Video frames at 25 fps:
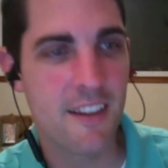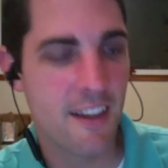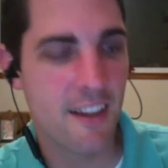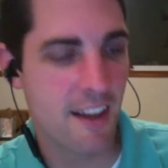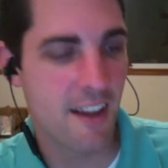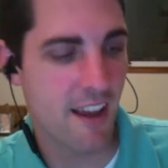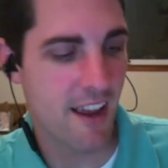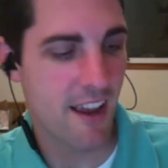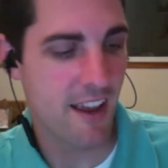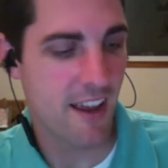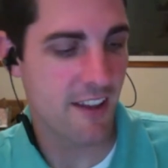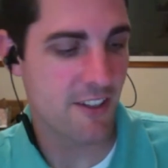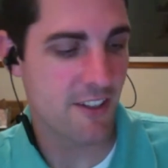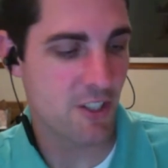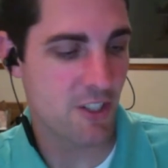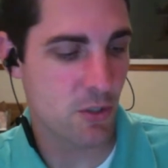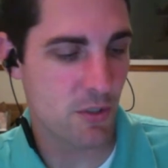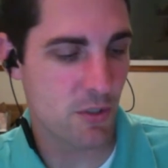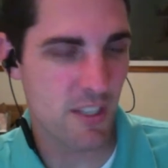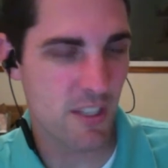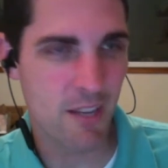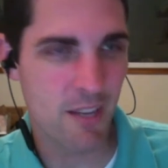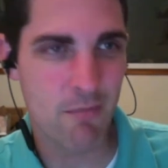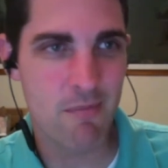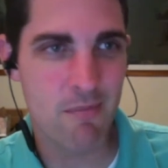And she
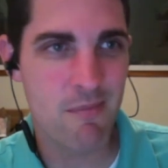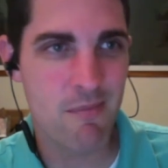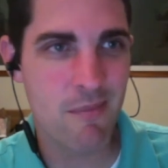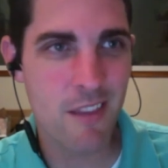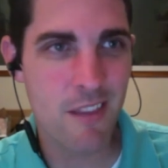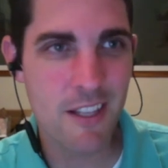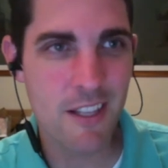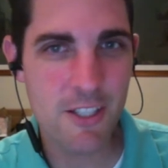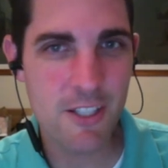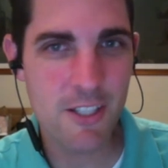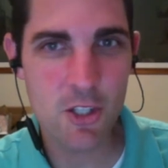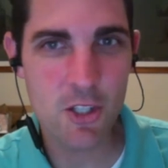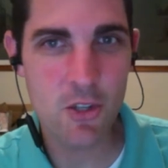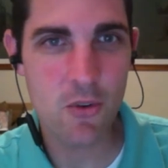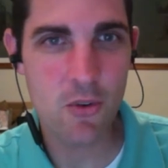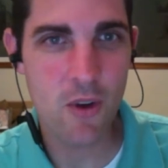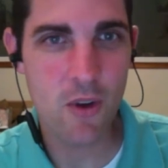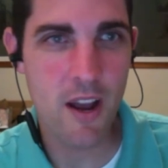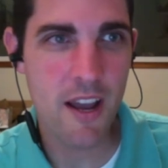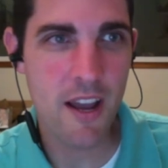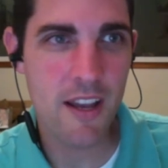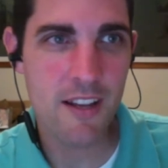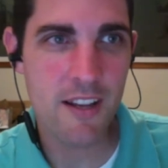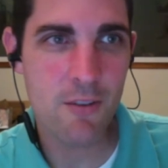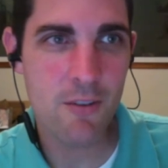was like, let's
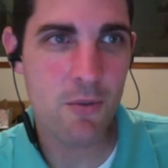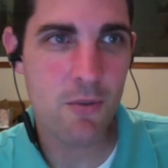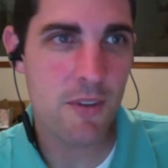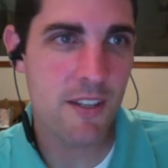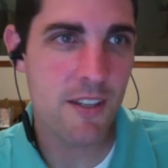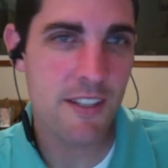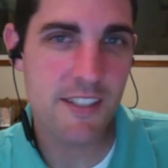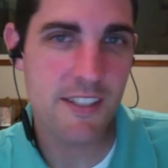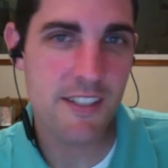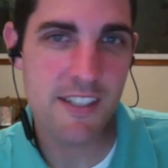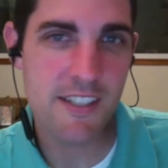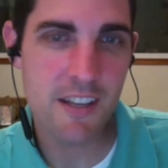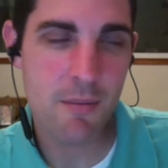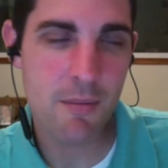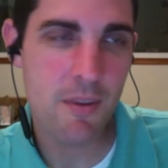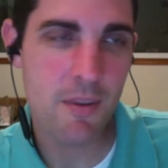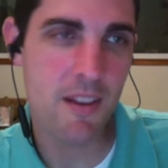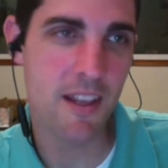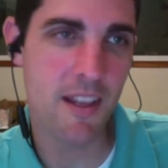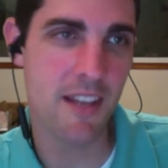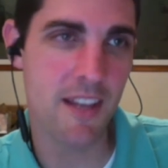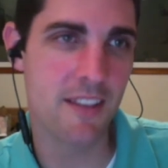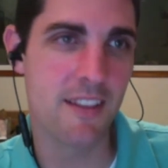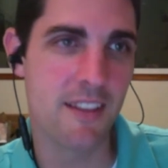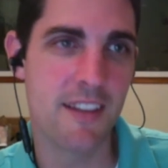try to
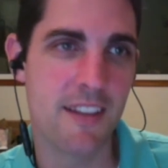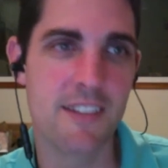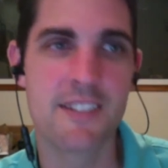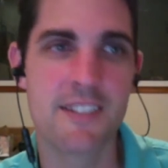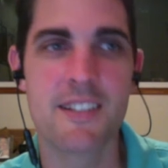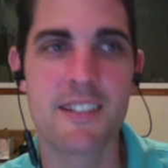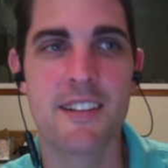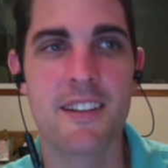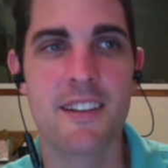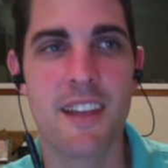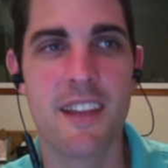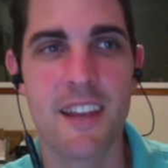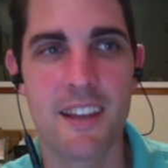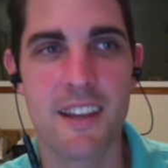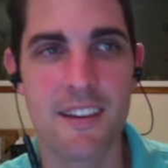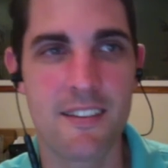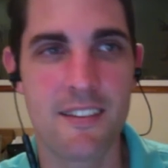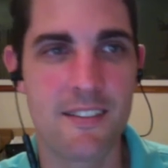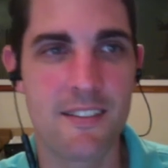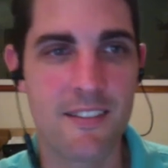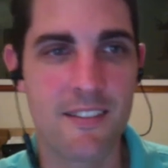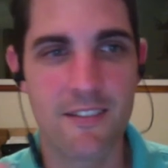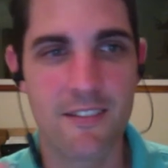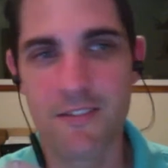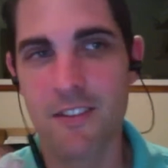re-simulate this and like
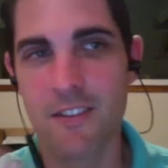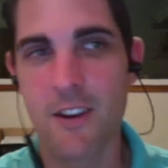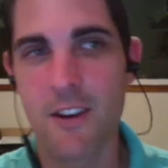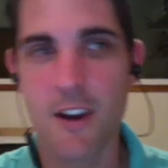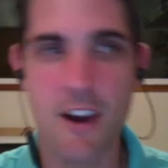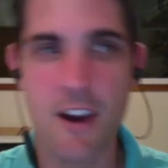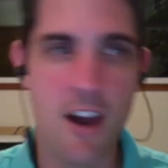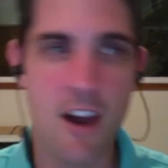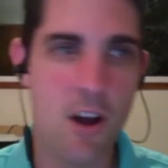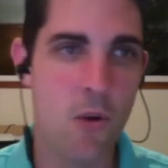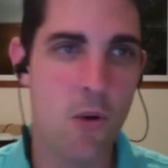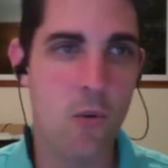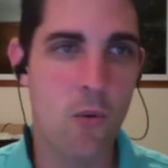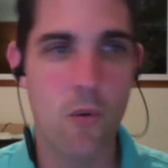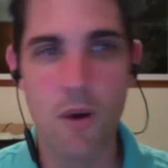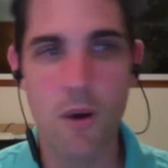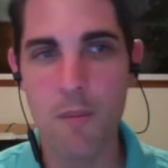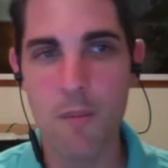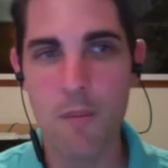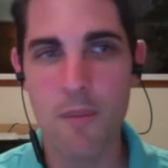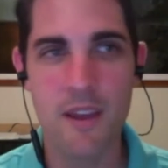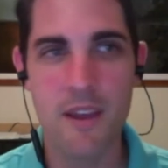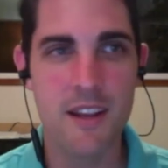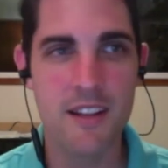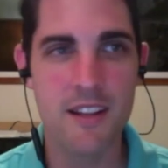figure out what
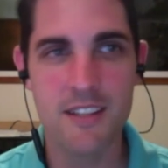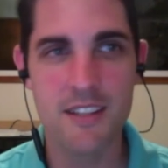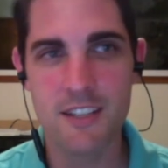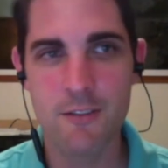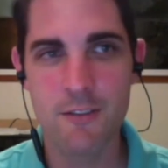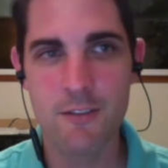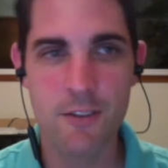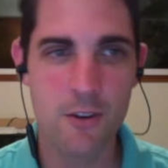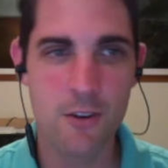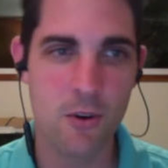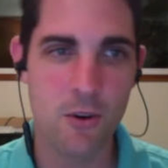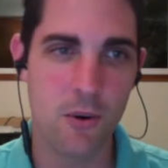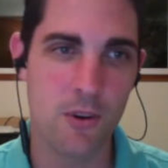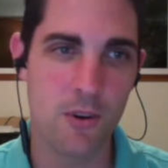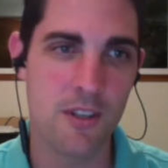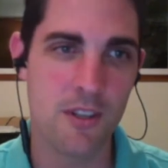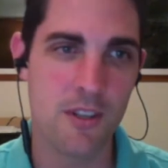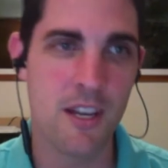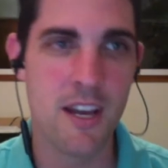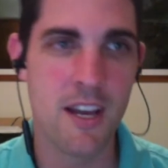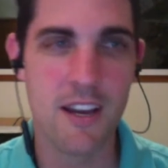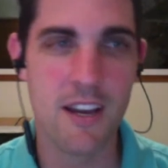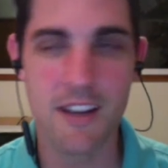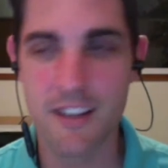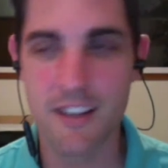made it difficult,
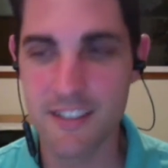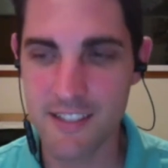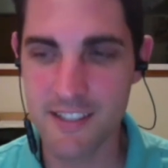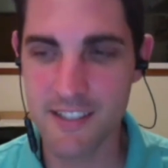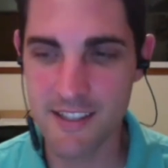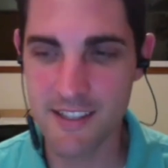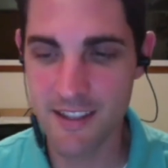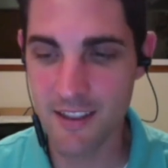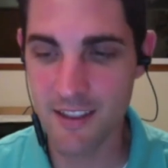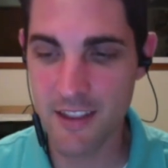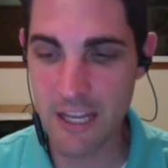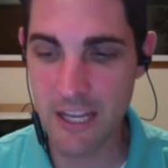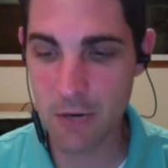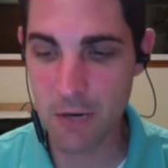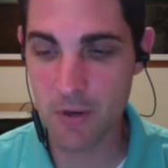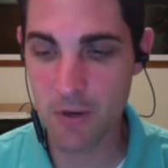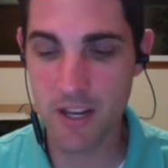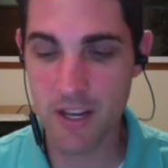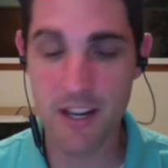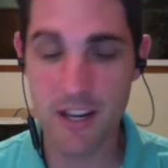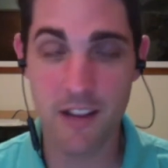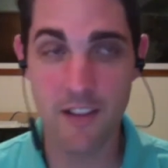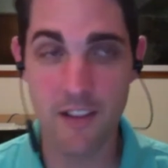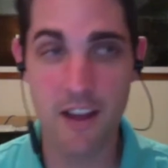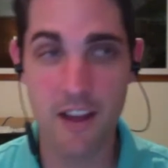because they were
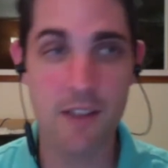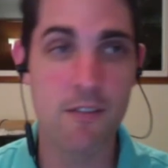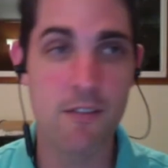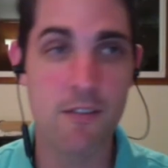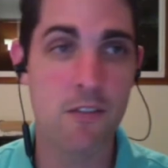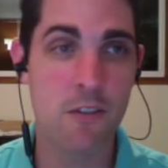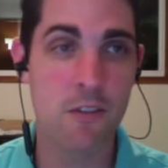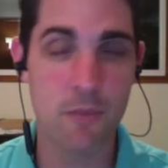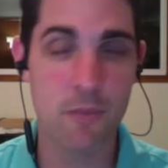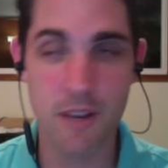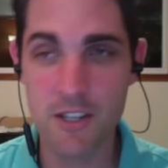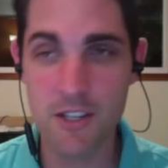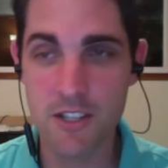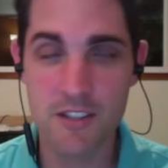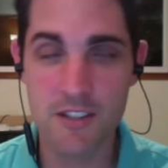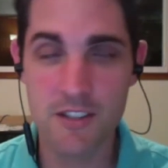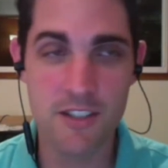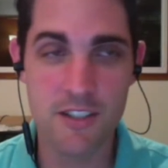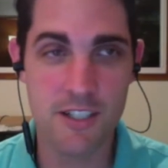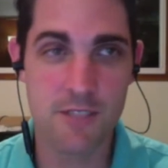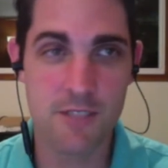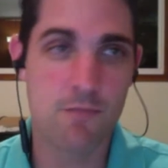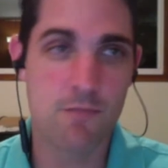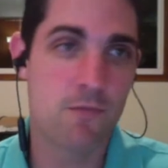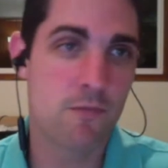getting a lot of information
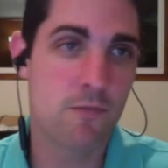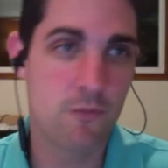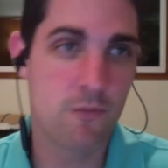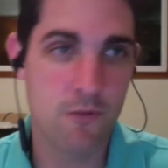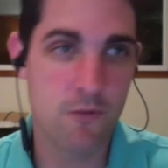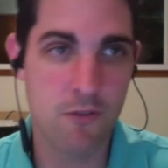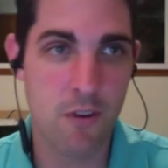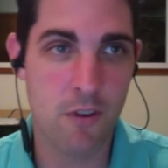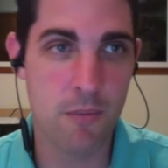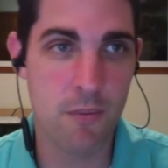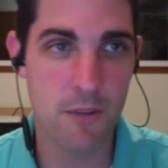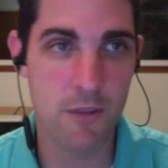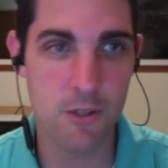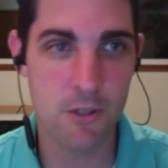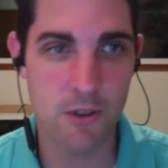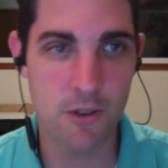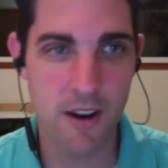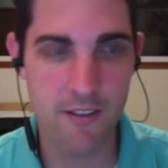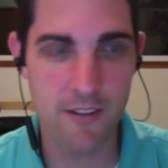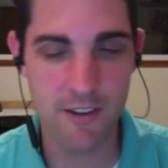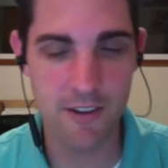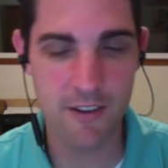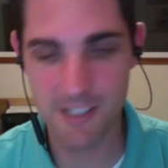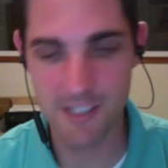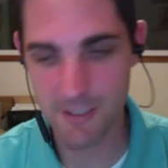just from the
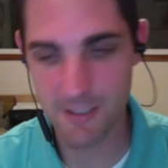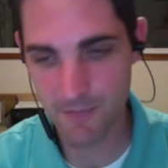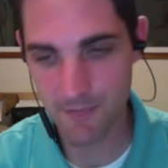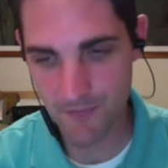drivers.